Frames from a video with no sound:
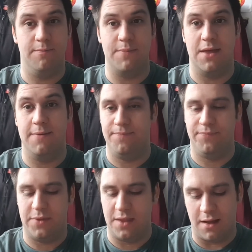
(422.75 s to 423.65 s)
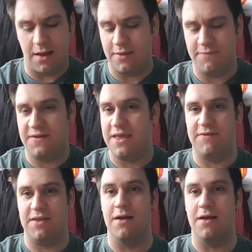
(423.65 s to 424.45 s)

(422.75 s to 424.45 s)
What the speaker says: but I can forgive it.